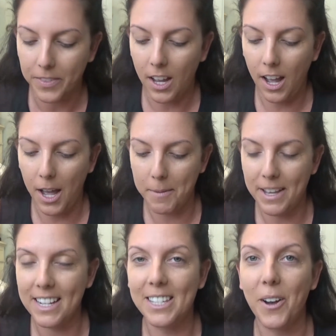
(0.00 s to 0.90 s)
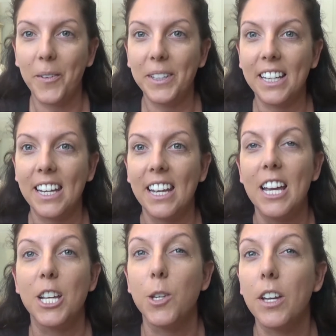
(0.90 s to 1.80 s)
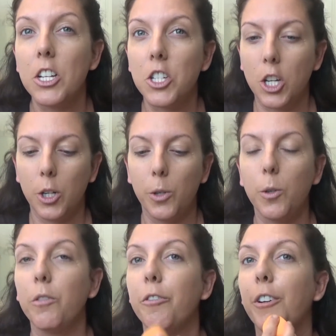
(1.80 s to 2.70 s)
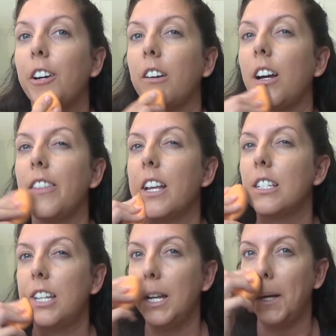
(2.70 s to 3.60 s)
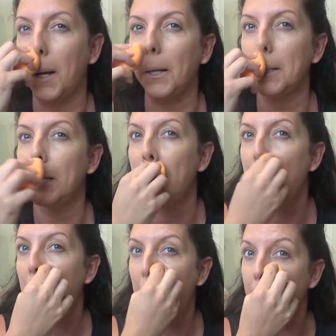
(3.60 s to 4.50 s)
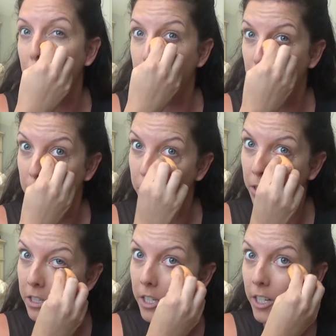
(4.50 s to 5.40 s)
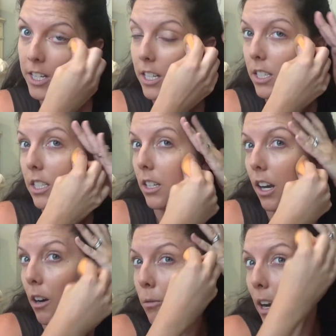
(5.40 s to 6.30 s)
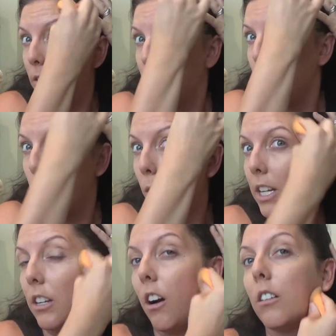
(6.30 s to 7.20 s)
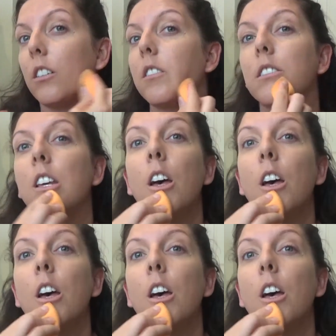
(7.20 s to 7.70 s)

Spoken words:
It's only, you get two for, I think it's $10. And the Beauty Blender is around $20,